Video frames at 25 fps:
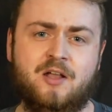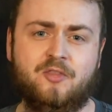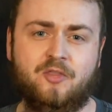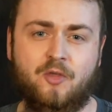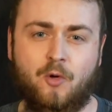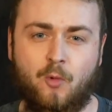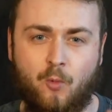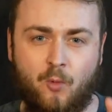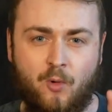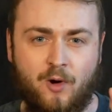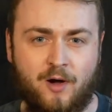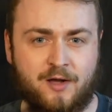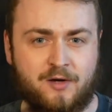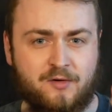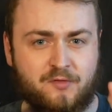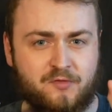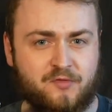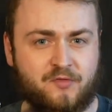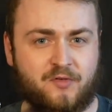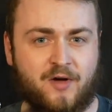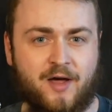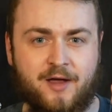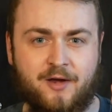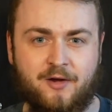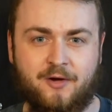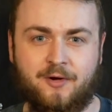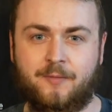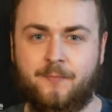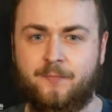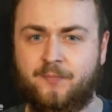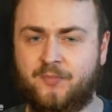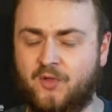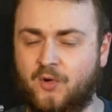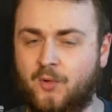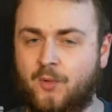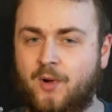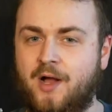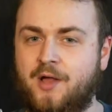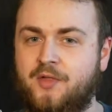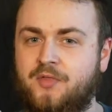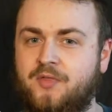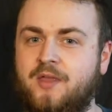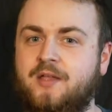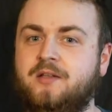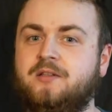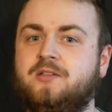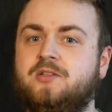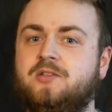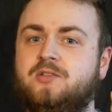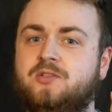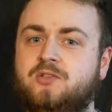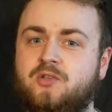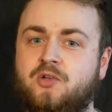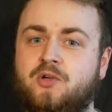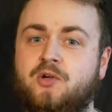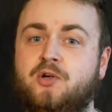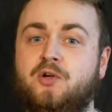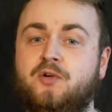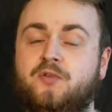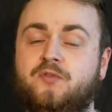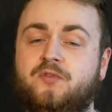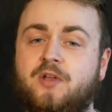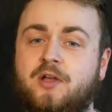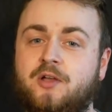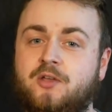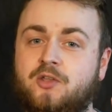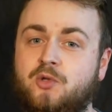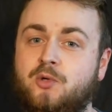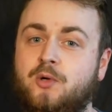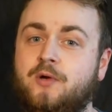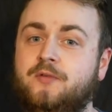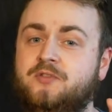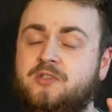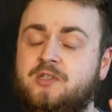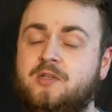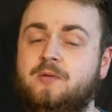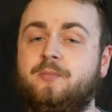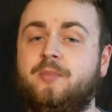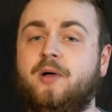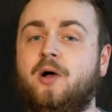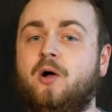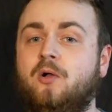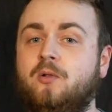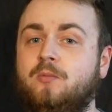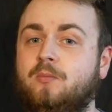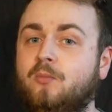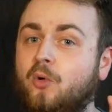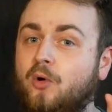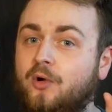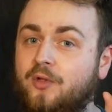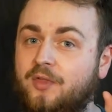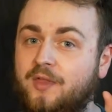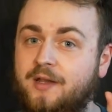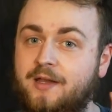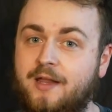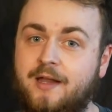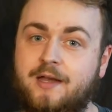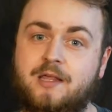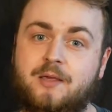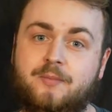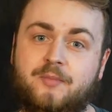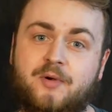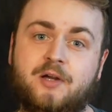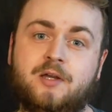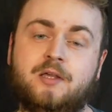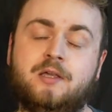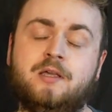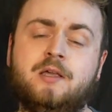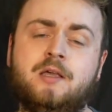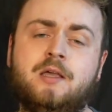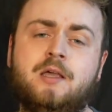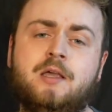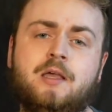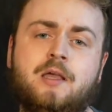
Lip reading: the one fighter who I think deserved a UFC belt more than anybody,